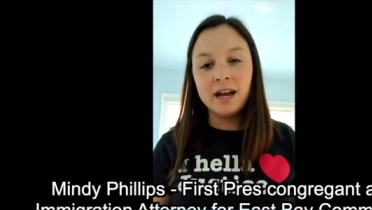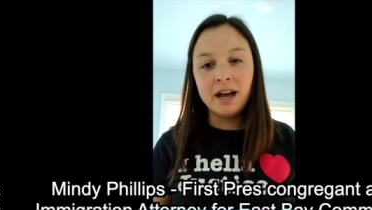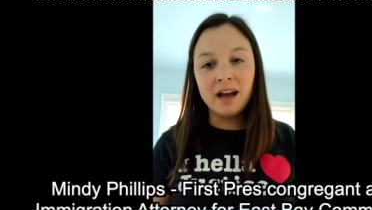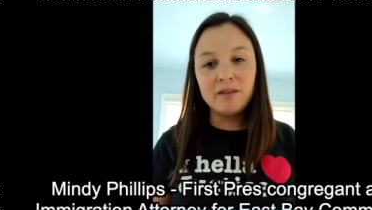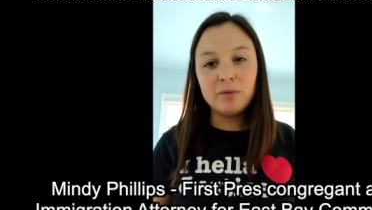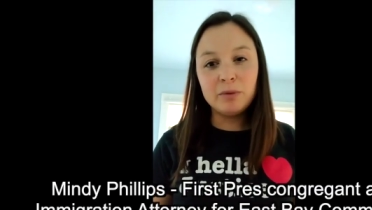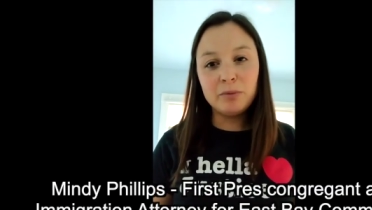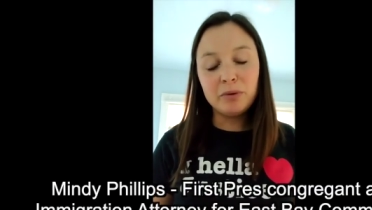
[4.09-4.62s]

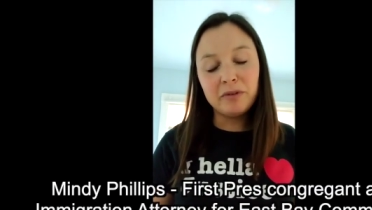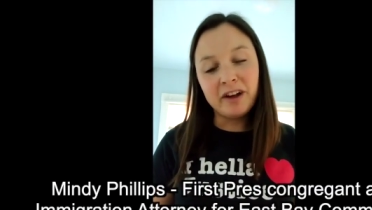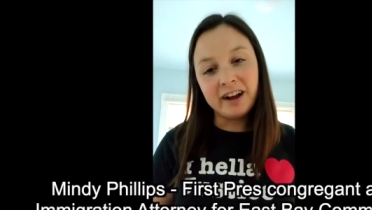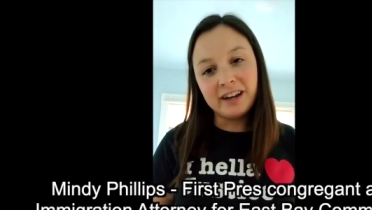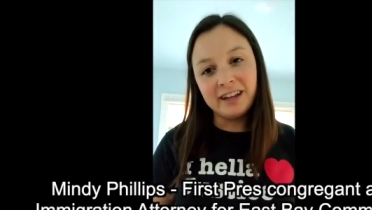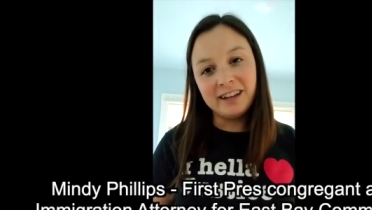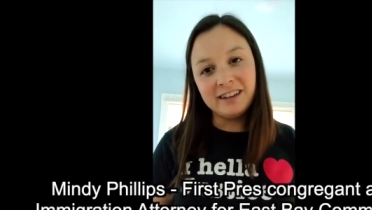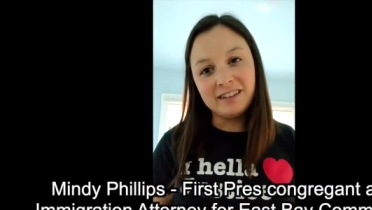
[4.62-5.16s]
I've been
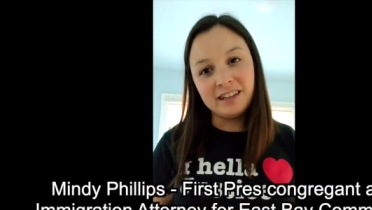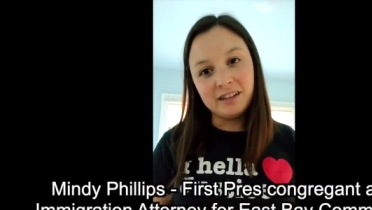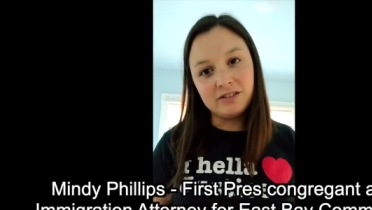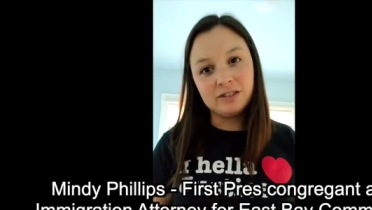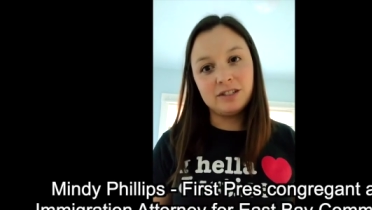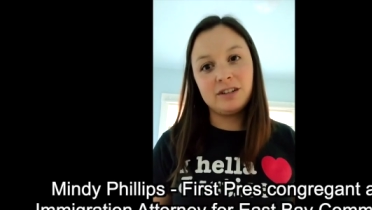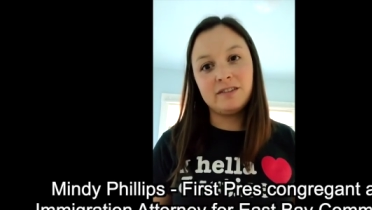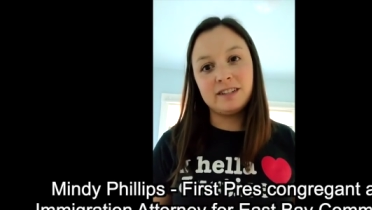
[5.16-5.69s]
providing legal
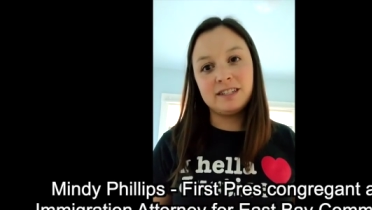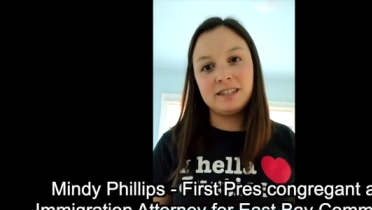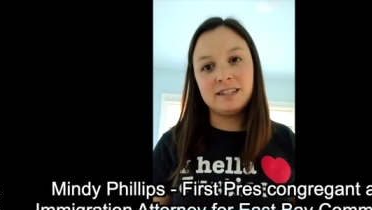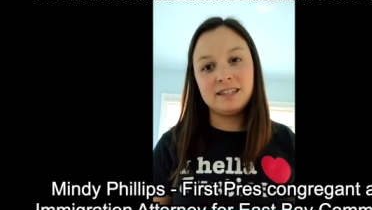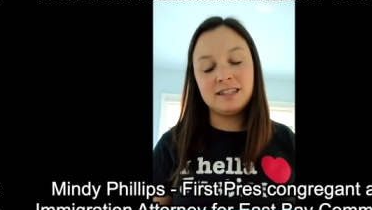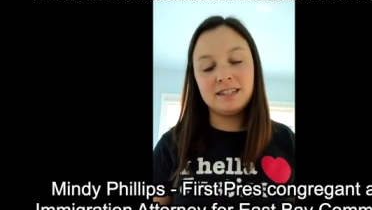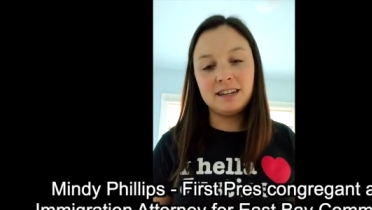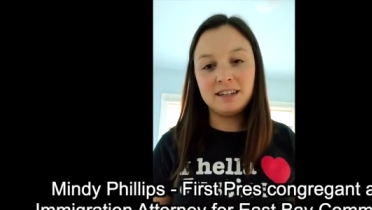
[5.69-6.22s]

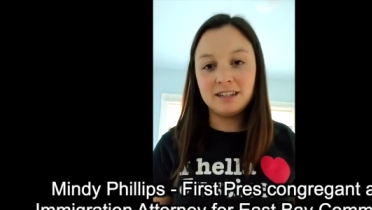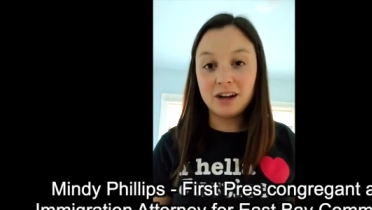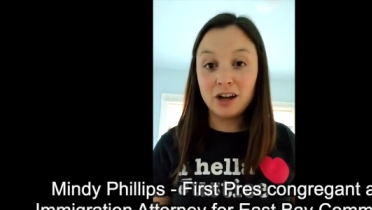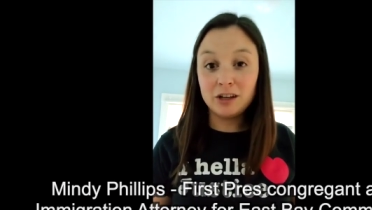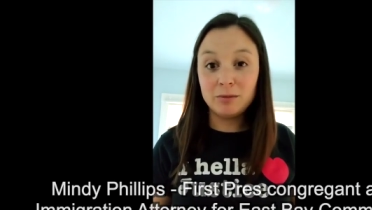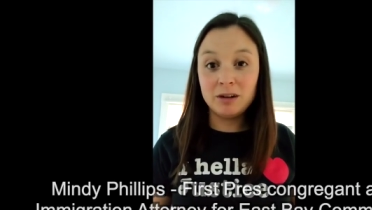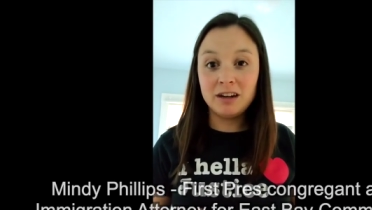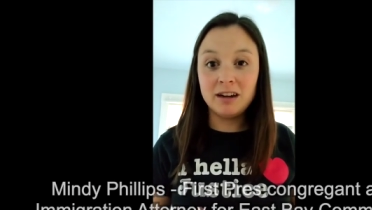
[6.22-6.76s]
services to
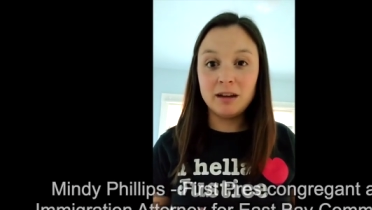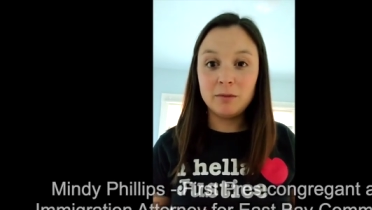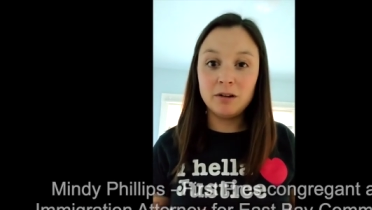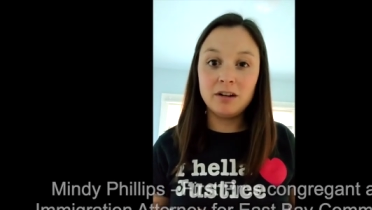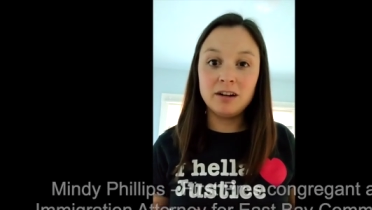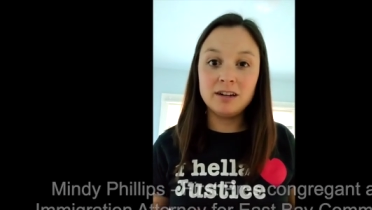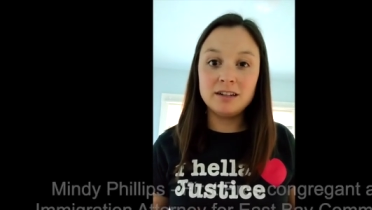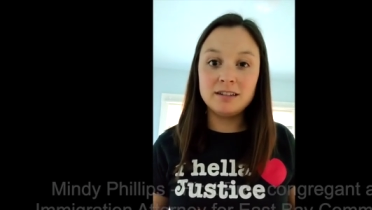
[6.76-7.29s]
undocumented
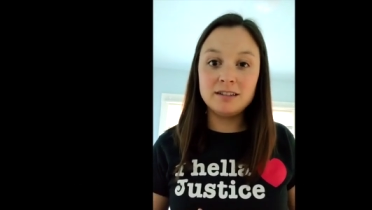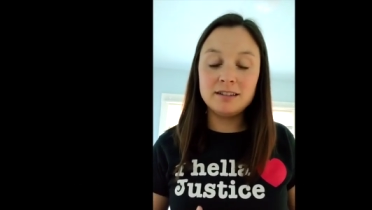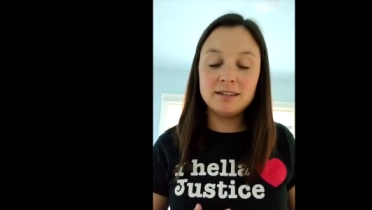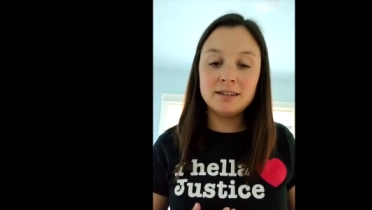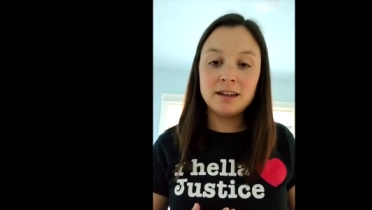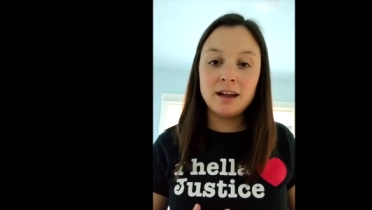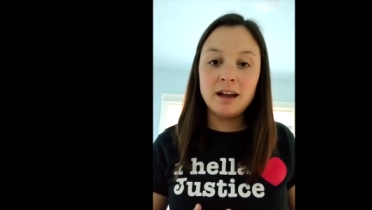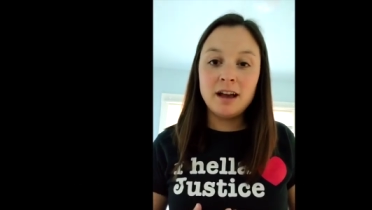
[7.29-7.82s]
immigrants